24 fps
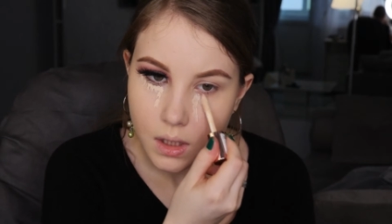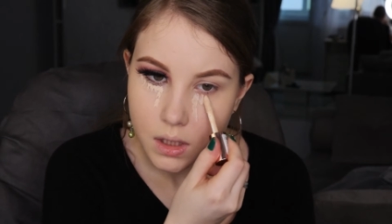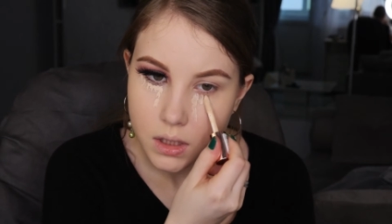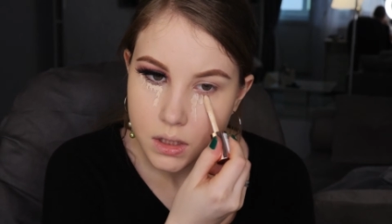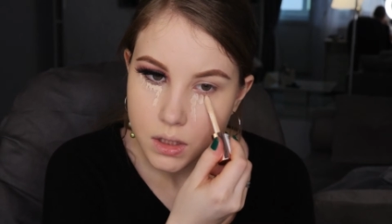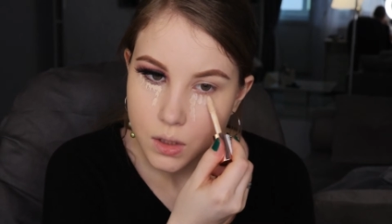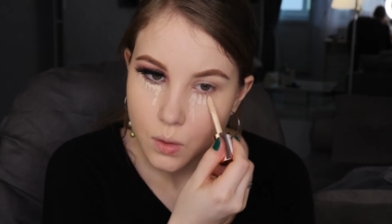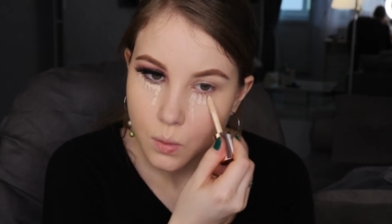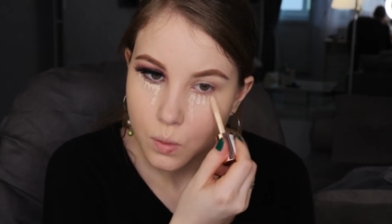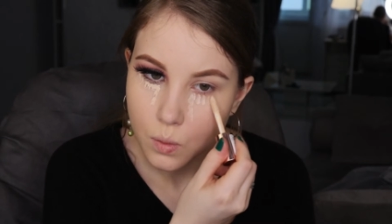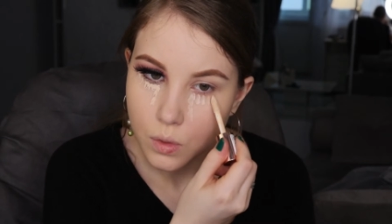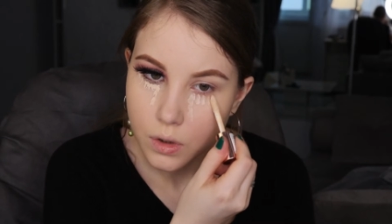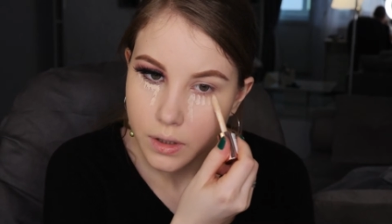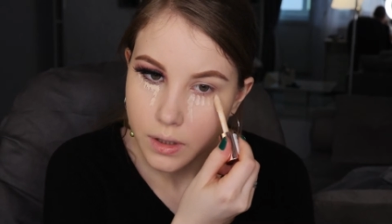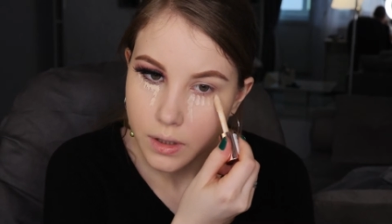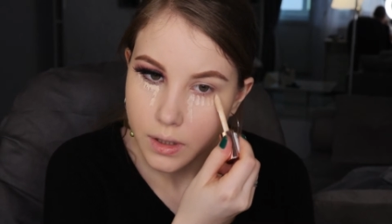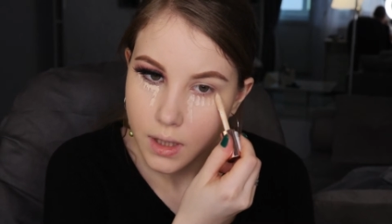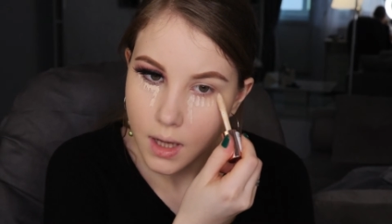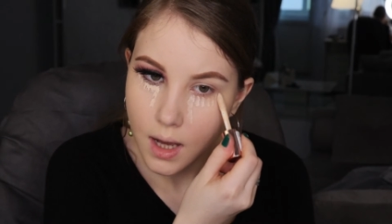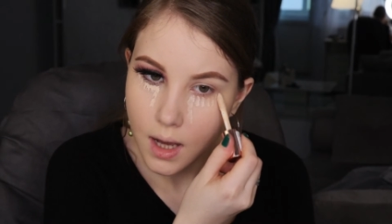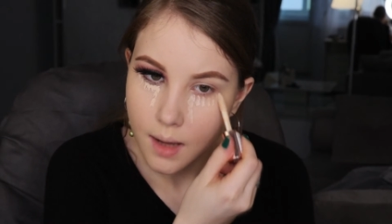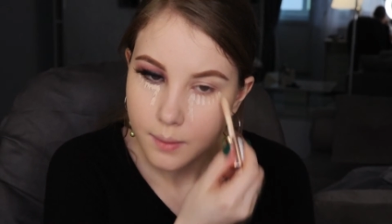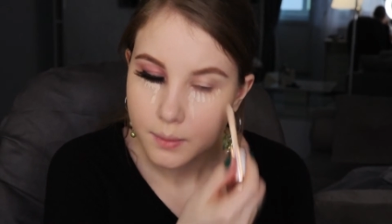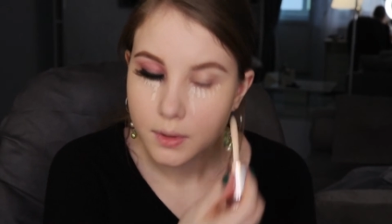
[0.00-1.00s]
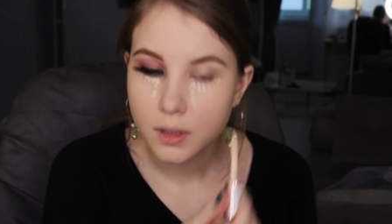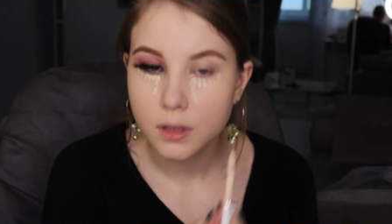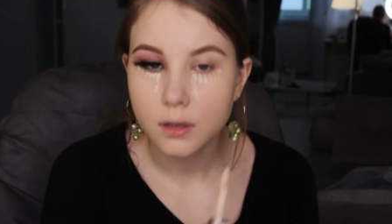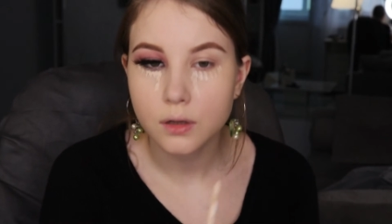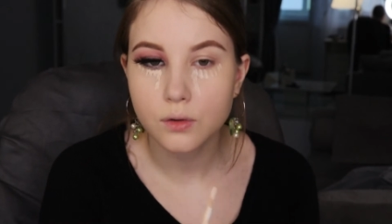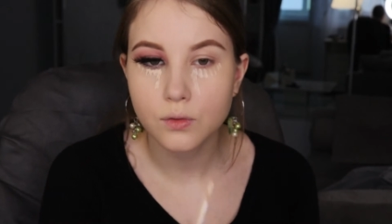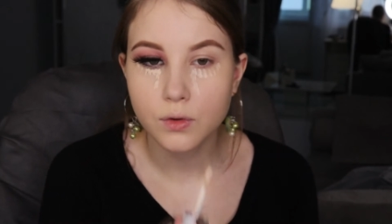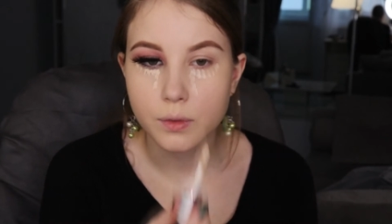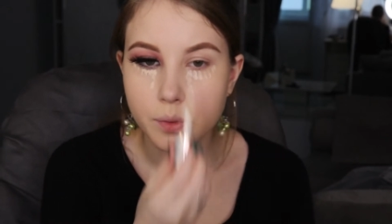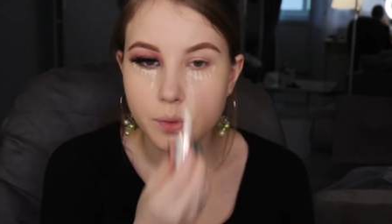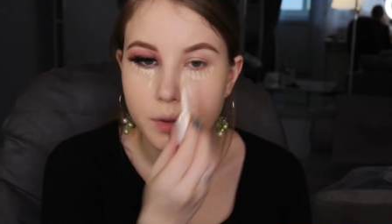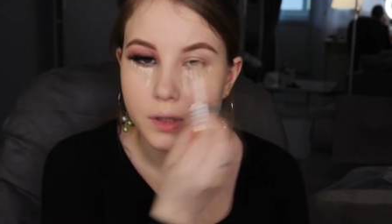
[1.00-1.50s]
Don't worry, I'm gonna
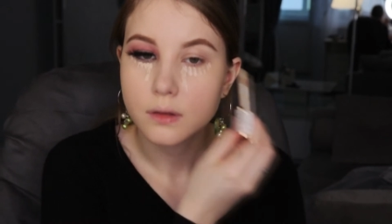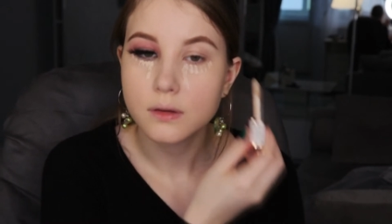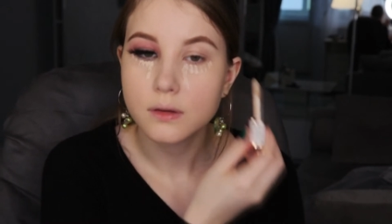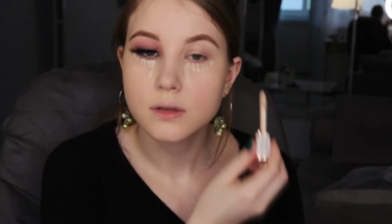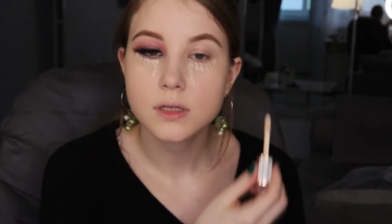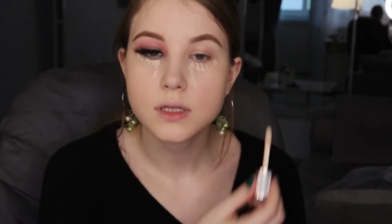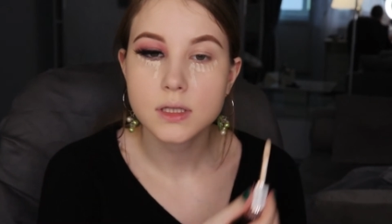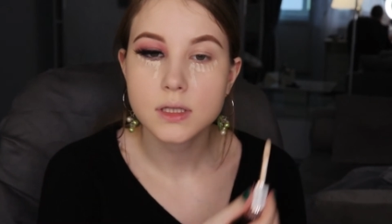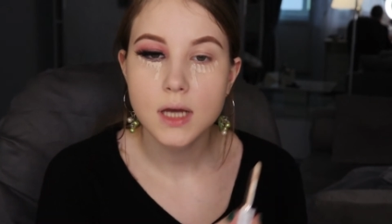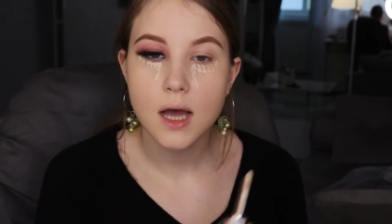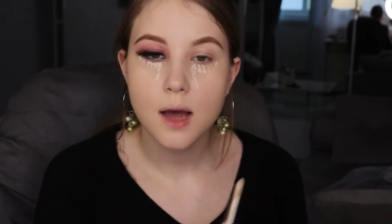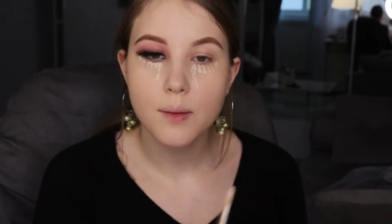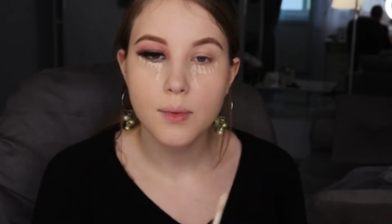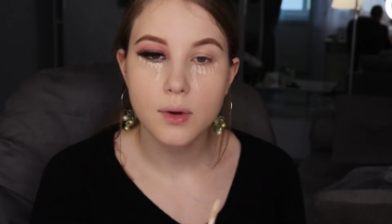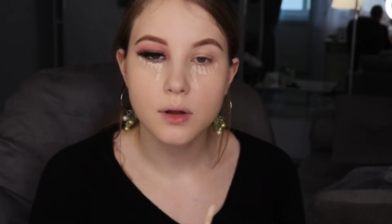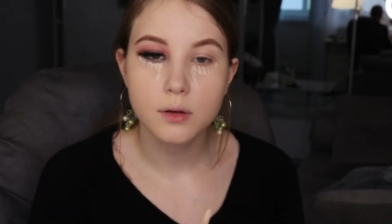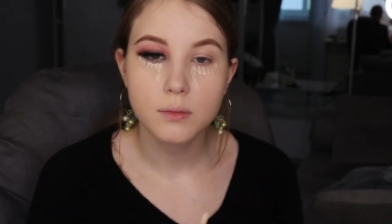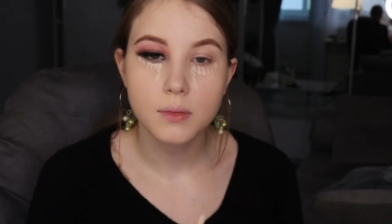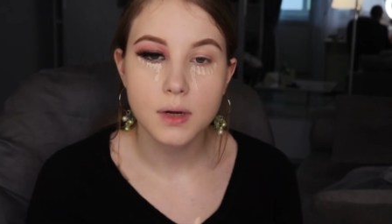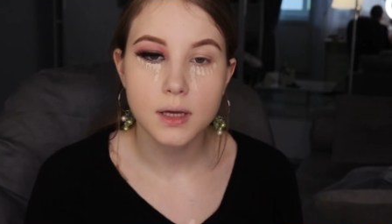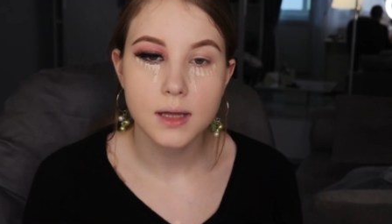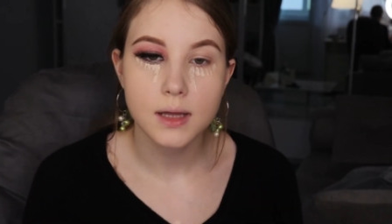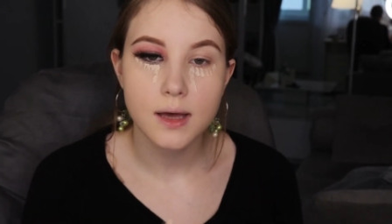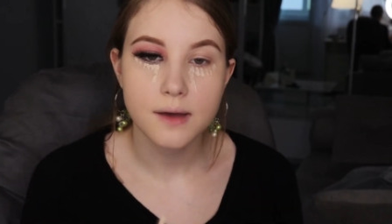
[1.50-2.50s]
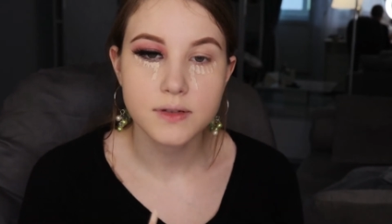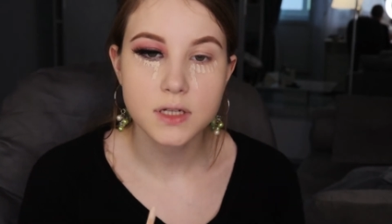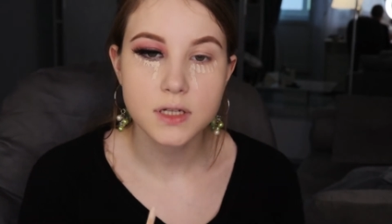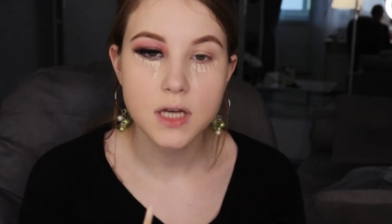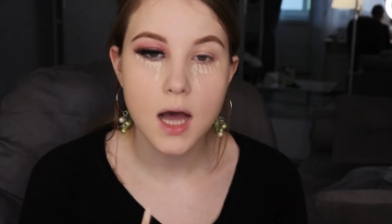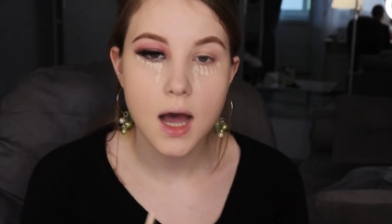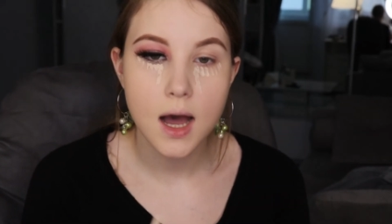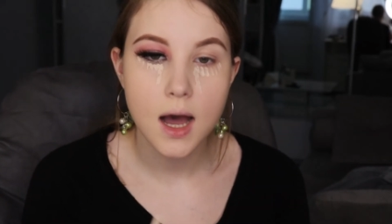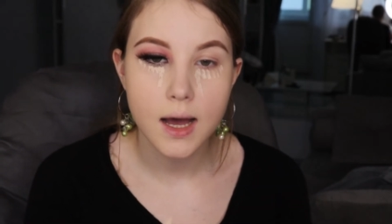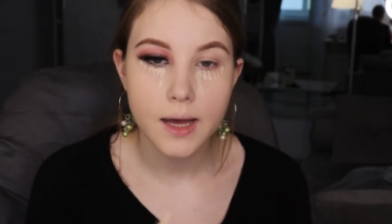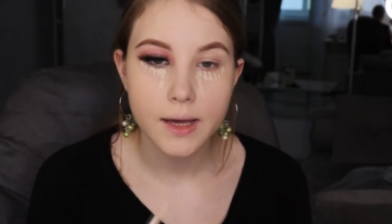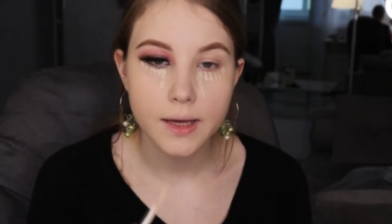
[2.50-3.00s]
repeat this step on my left
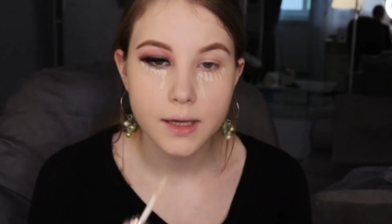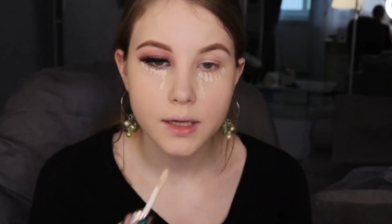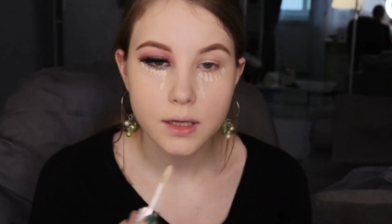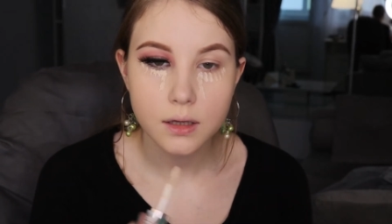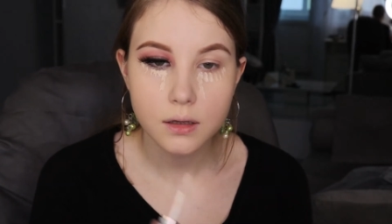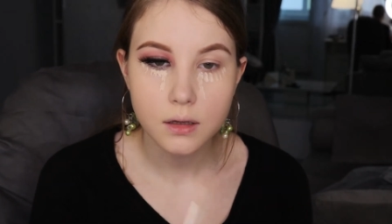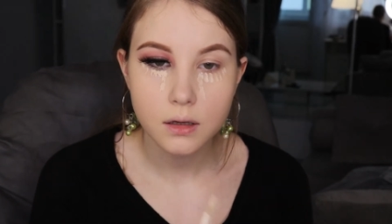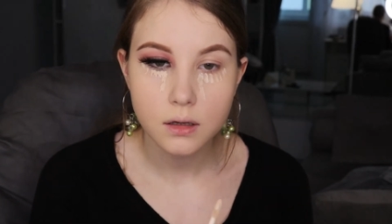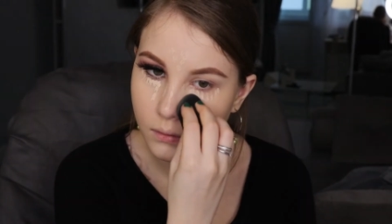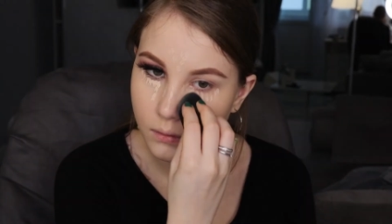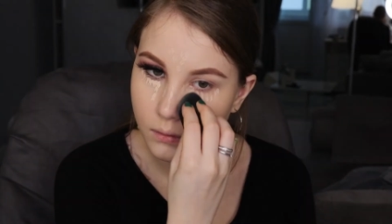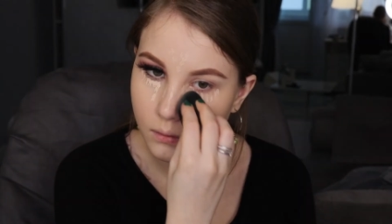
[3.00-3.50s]
eye.